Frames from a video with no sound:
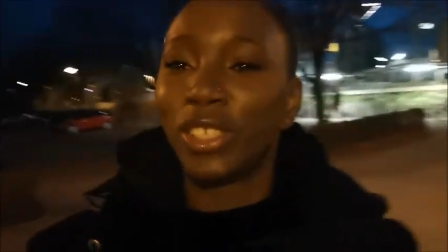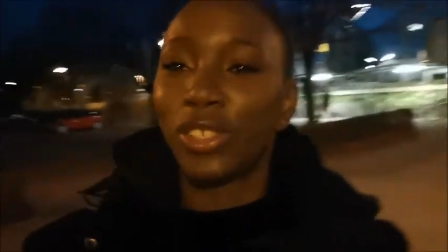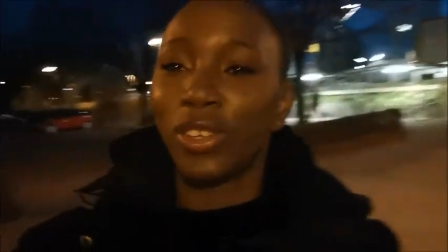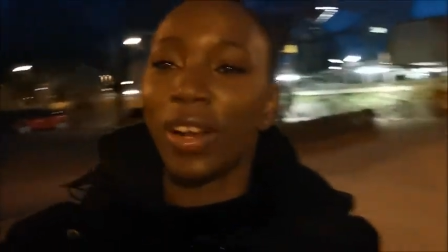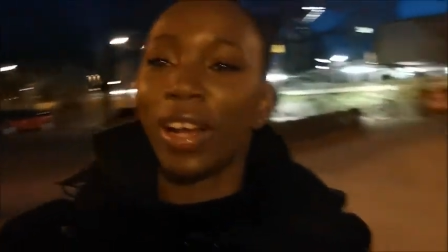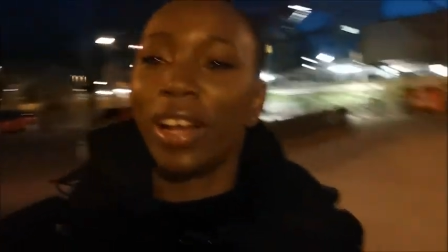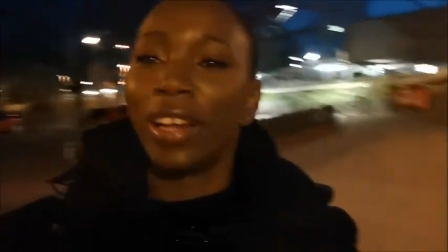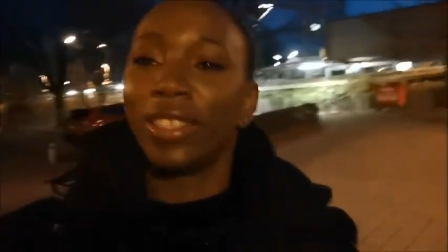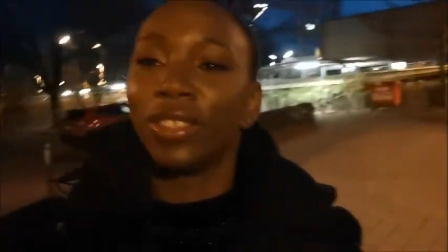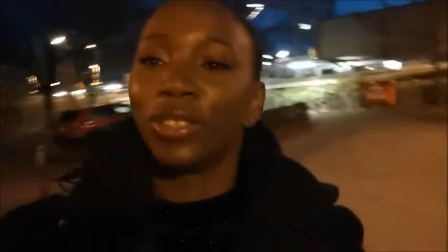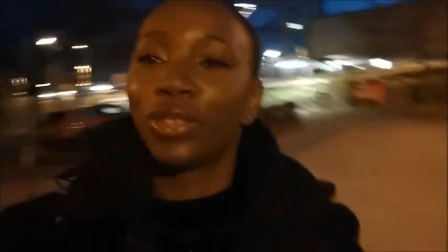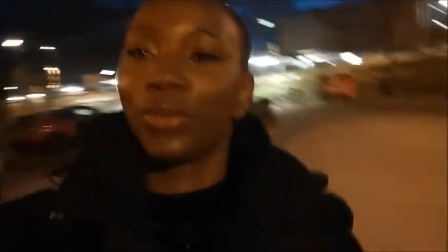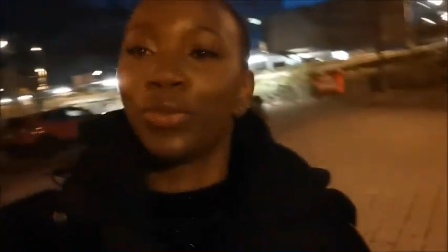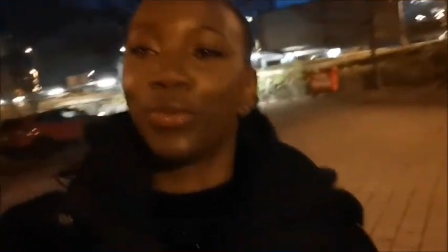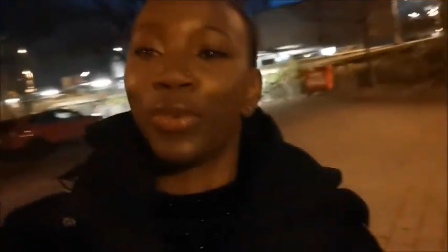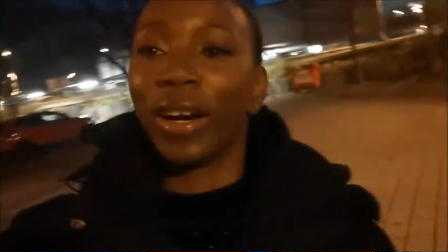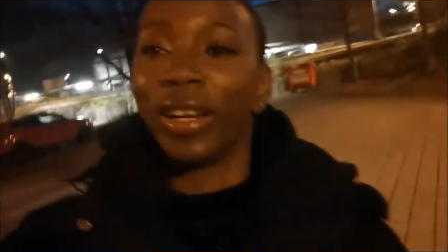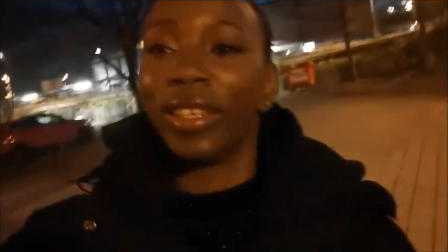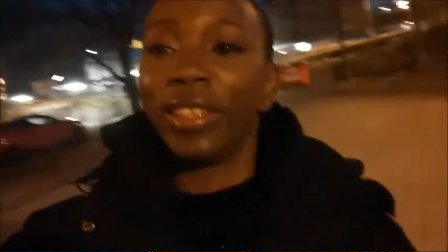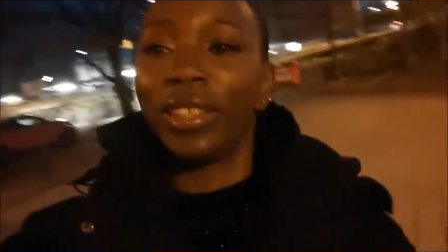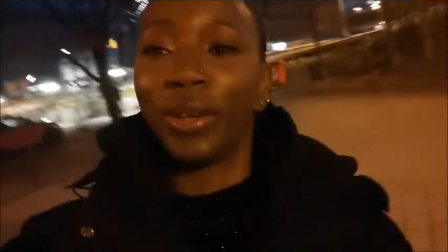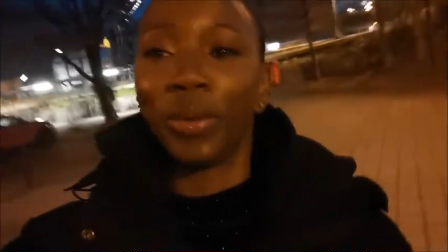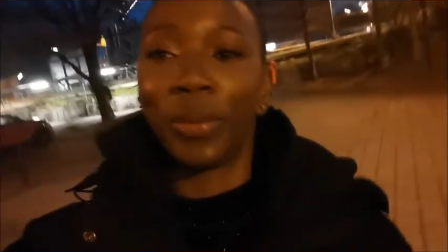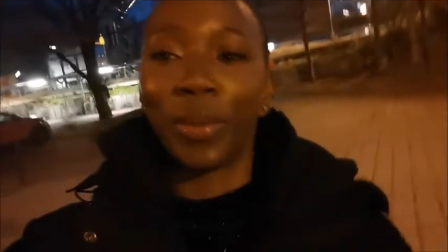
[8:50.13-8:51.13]
trying to
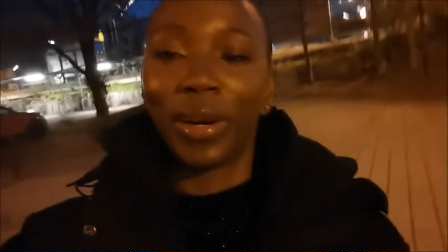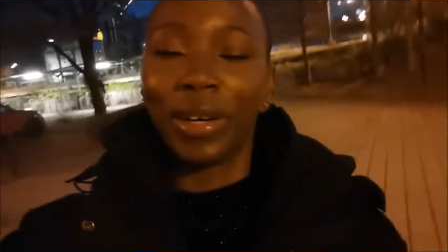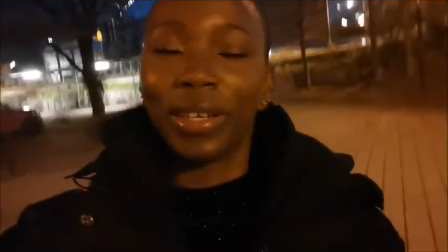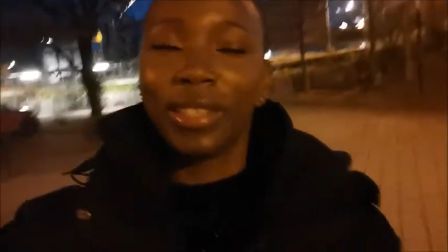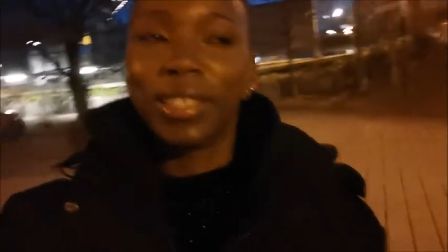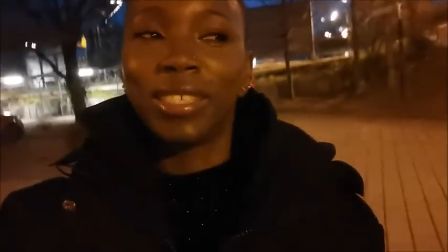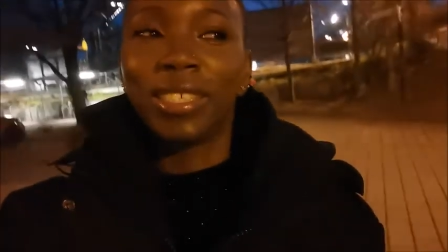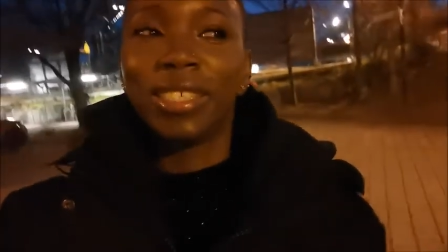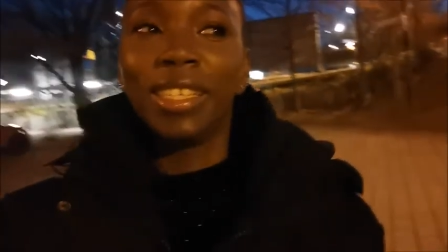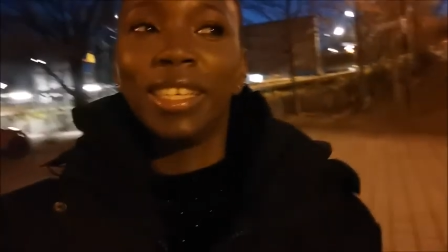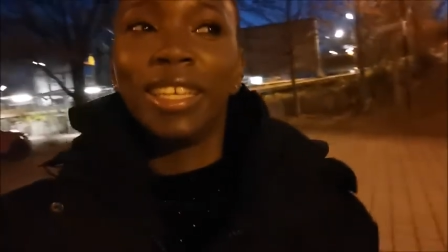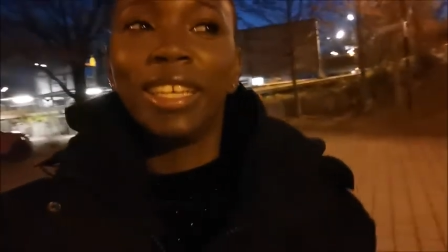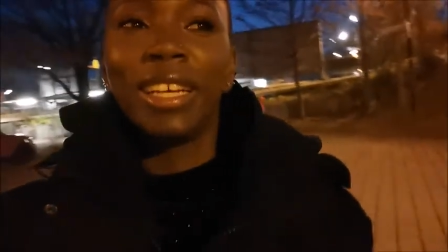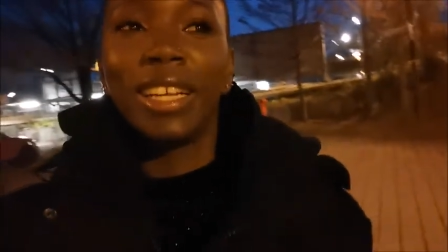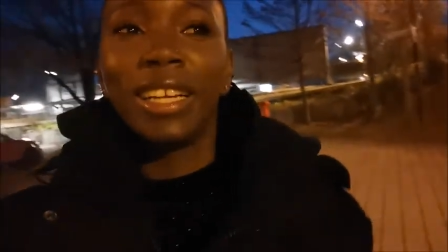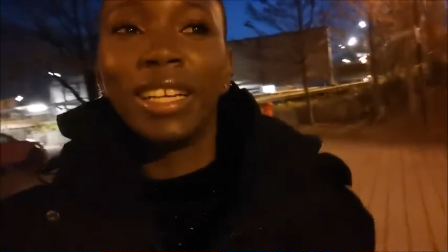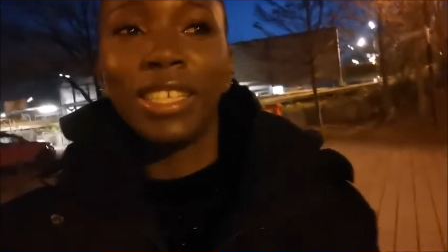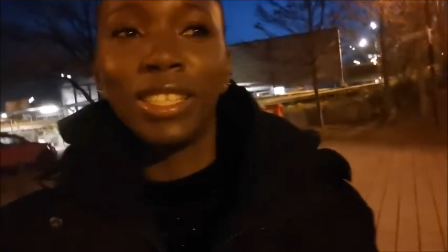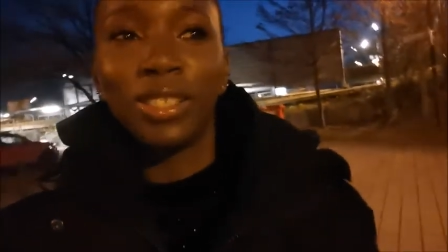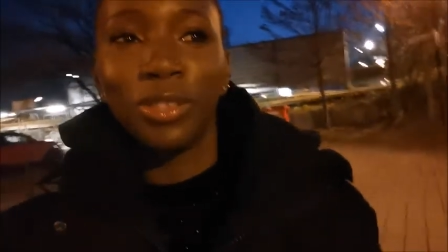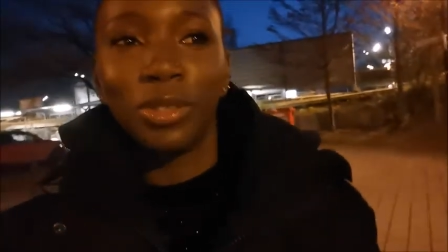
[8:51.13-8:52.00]
find the words in English